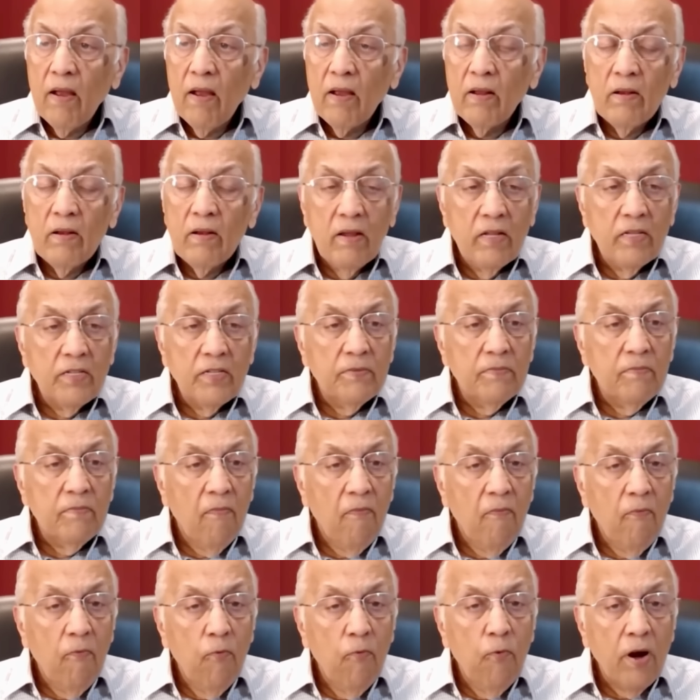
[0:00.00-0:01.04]
And
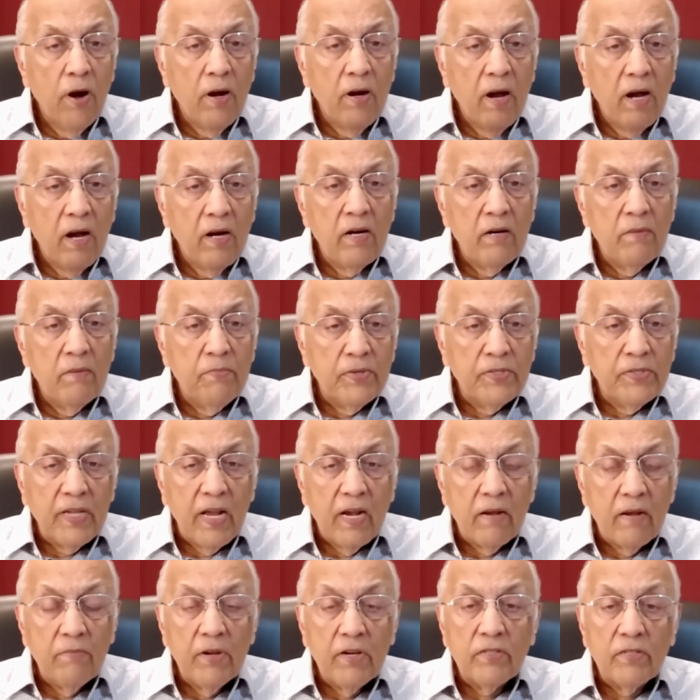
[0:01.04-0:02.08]
it's
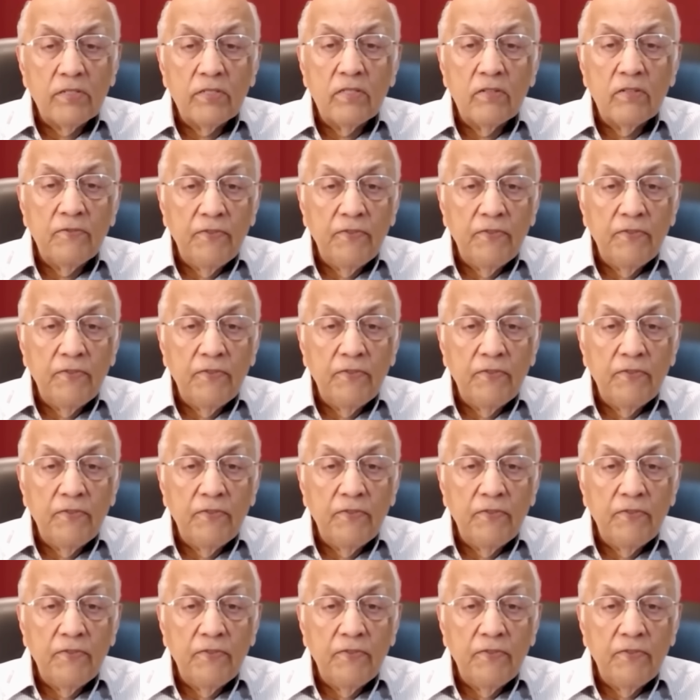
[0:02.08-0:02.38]
100% because